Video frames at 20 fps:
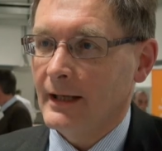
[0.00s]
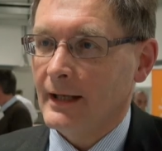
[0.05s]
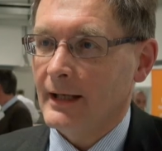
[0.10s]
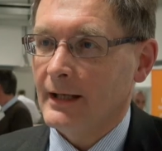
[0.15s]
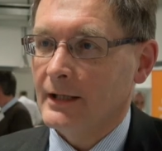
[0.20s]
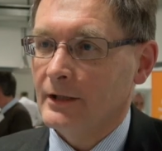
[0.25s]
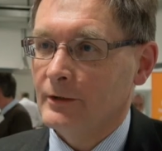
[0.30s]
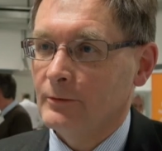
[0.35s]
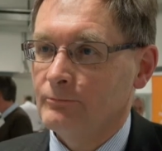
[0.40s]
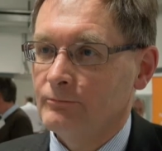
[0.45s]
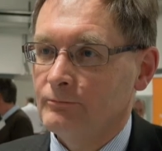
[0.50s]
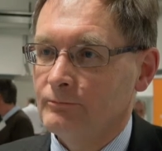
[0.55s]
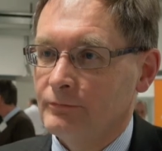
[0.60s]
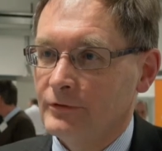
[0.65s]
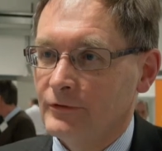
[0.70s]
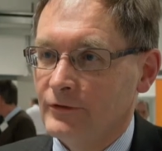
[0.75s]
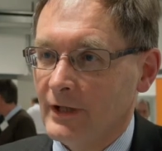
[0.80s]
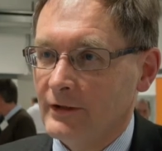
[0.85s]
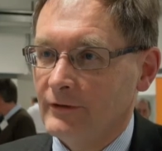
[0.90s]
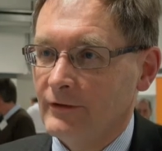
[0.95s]
and
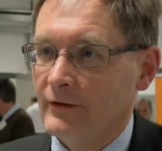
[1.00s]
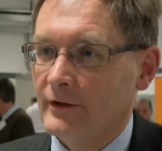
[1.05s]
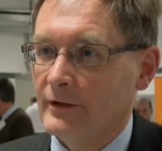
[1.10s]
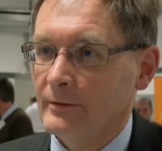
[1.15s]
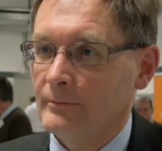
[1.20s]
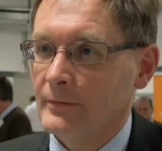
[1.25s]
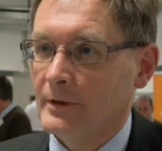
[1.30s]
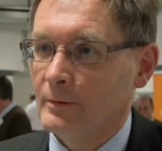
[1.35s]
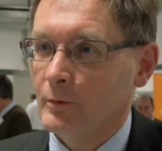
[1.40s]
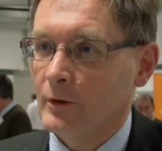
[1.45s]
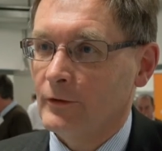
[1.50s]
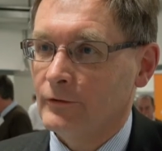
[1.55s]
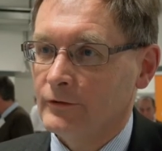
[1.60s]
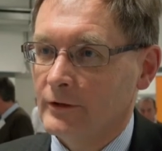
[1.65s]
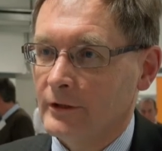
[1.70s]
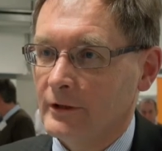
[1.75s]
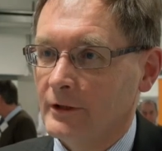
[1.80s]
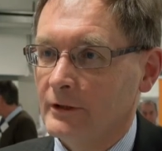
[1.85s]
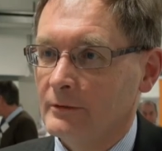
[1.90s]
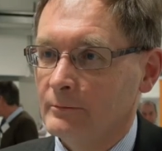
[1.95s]
present to them what's
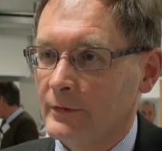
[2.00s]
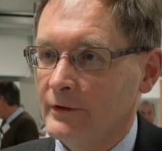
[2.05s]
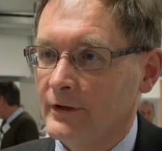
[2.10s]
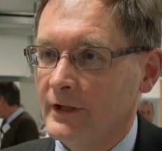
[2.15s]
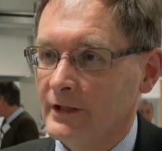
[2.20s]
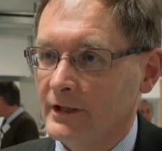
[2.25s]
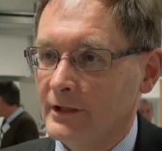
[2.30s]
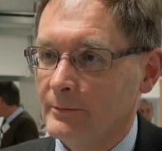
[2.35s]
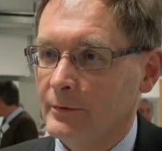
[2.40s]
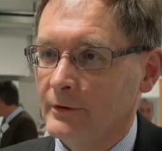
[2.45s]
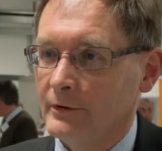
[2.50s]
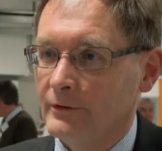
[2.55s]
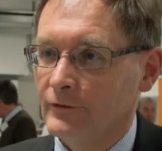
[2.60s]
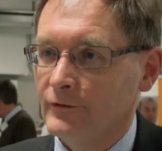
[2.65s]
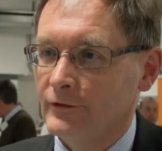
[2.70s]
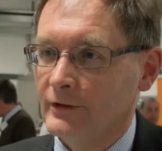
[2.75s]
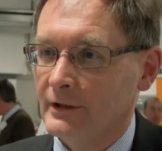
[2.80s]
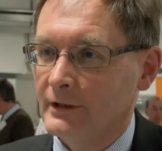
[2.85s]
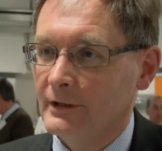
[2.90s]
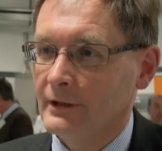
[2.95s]
going on with Hinkley Point
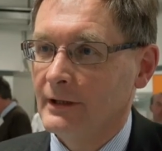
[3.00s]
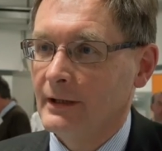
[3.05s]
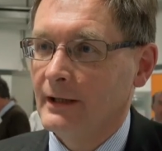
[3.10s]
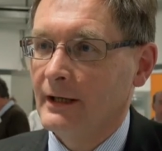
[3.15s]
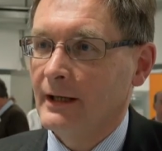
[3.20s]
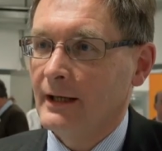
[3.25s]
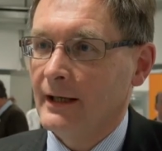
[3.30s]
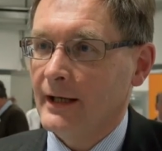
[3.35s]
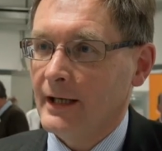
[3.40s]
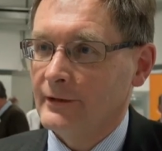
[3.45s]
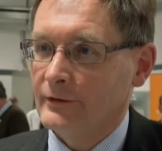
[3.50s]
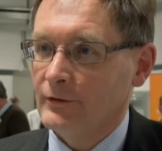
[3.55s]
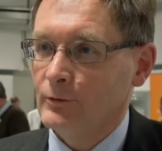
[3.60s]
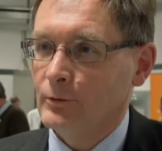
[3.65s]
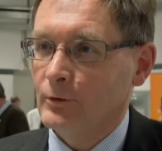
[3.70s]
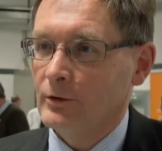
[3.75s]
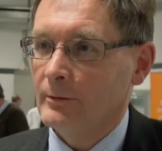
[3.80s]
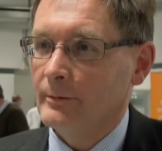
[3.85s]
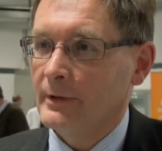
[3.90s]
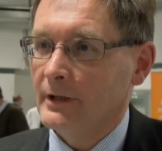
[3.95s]
C and to
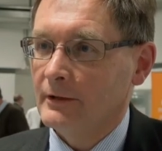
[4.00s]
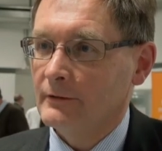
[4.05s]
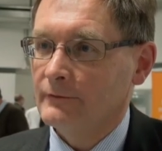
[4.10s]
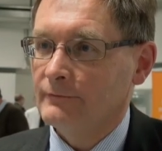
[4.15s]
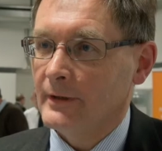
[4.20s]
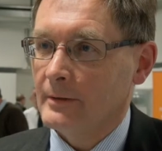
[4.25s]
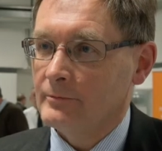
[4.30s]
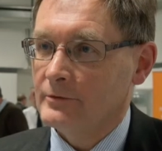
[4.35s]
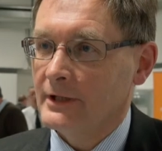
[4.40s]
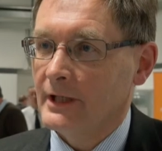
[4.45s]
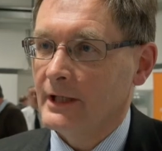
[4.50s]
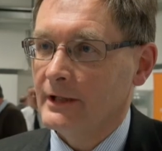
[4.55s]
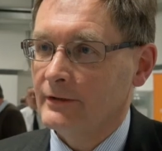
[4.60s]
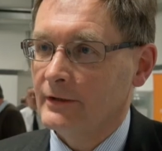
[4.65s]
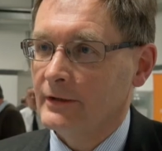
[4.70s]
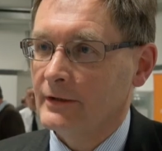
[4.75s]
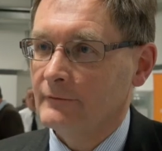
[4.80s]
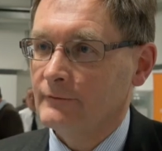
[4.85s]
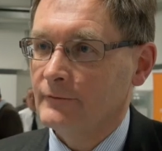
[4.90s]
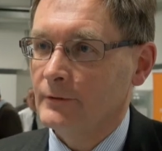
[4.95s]
talk about
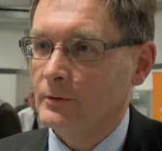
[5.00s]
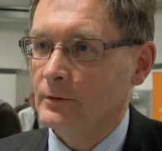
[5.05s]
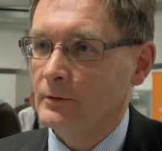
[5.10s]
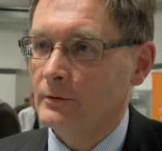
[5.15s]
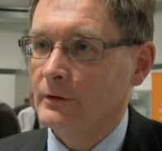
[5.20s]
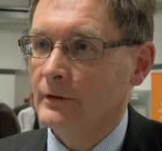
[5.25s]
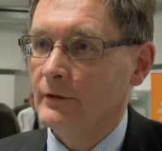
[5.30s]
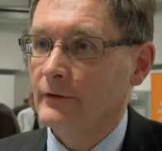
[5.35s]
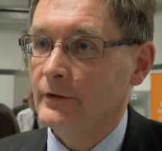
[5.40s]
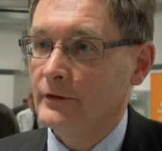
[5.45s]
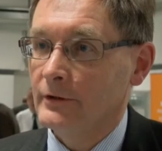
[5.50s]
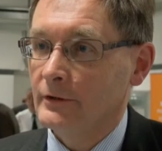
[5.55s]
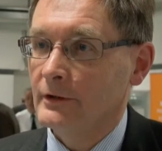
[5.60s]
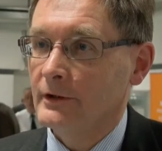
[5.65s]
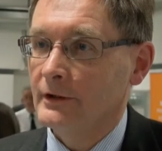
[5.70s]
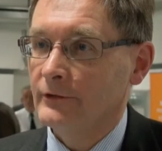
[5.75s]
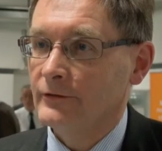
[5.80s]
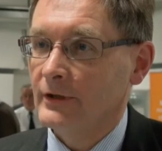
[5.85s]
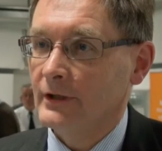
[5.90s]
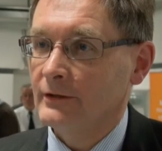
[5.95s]
fabricating for the
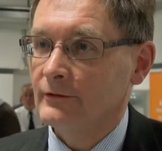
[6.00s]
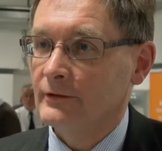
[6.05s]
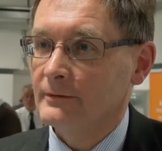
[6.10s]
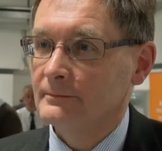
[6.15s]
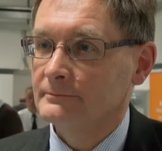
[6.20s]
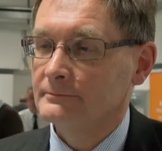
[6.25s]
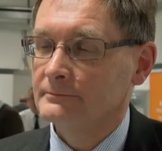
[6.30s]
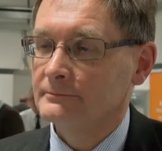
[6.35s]
nuclear sector.